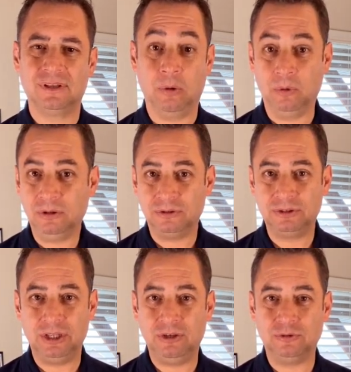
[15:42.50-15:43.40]
He will
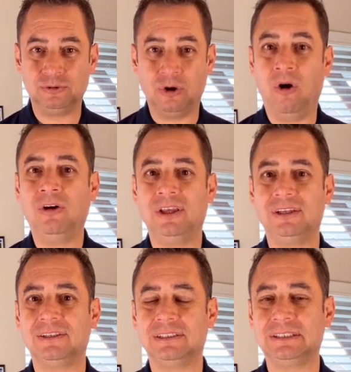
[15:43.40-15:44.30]
continue
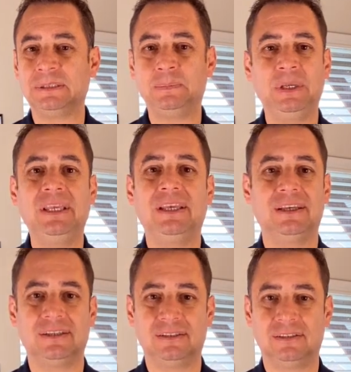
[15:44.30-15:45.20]
talking and
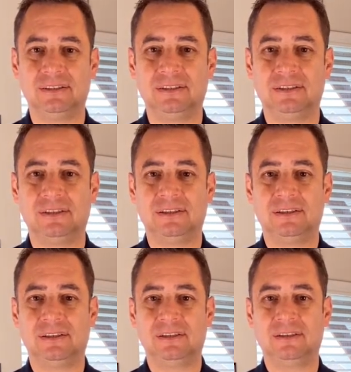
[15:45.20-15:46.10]
speaking
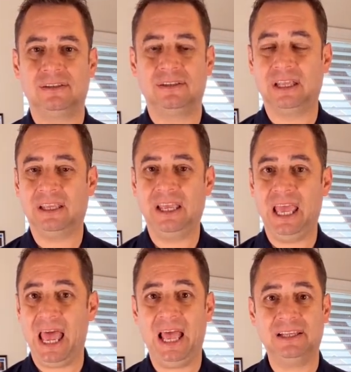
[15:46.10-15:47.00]
like He
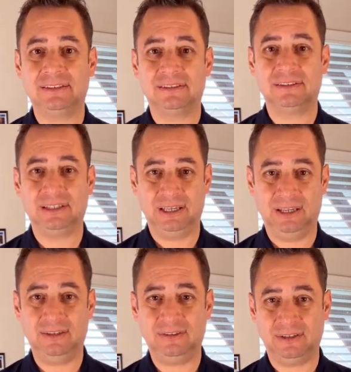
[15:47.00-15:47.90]
has,
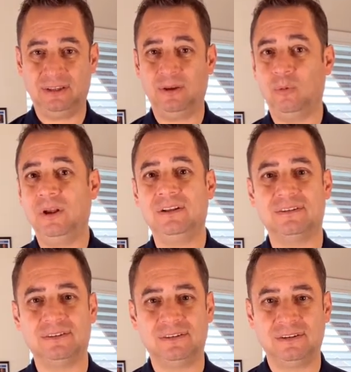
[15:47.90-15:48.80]
He is, and He
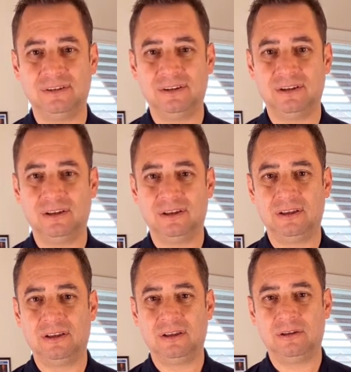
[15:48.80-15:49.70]
will.
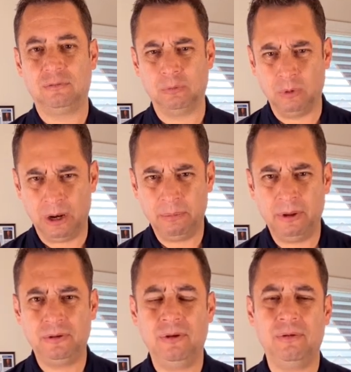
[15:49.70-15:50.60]
Well, what
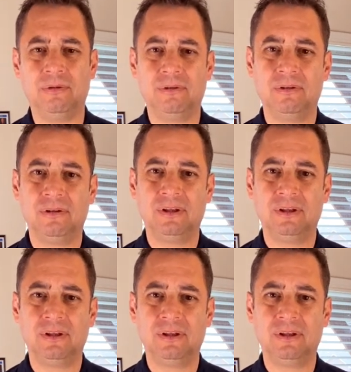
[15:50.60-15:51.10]
about you?